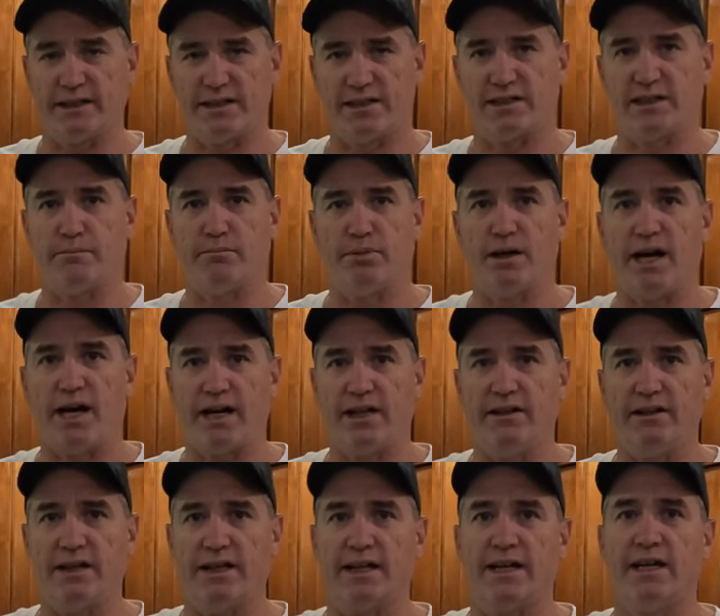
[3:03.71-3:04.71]
just
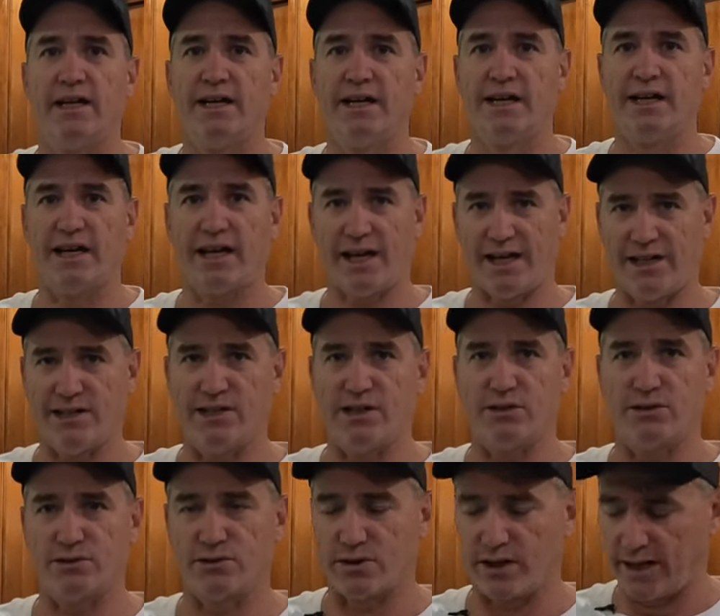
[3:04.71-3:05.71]
compiling into
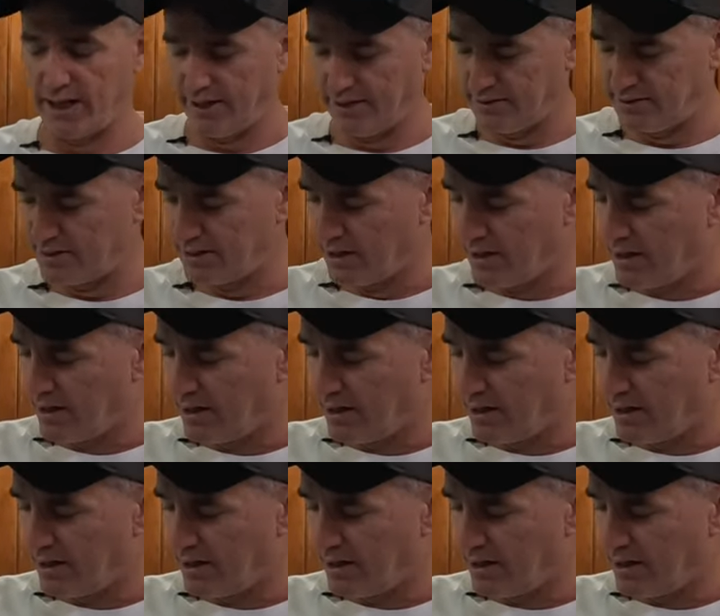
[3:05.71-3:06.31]
your drains.